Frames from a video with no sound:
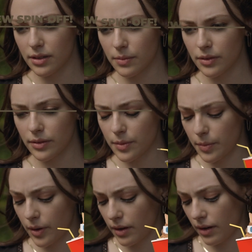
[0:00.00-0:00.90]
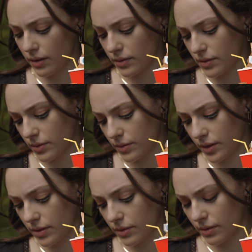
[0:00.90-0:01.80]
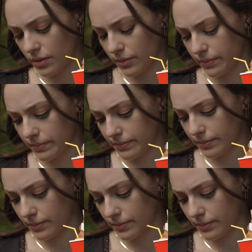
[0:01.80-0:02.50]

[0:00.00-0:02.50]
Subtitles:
gonna be ripped apart again, so I don't know. Help